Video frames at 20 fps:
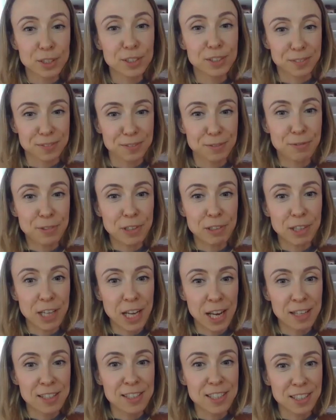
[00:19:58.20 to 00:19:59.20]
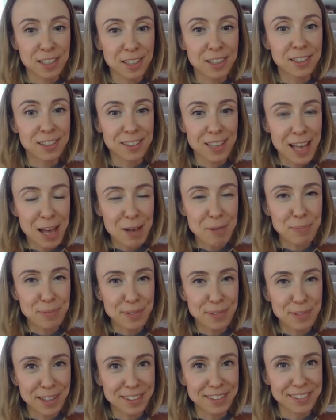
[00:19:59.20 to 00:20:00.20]
It's very handy app.
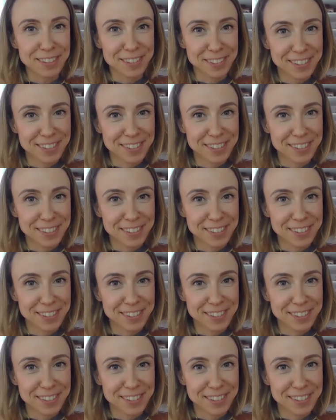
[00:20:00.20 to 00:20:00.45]
Yeah.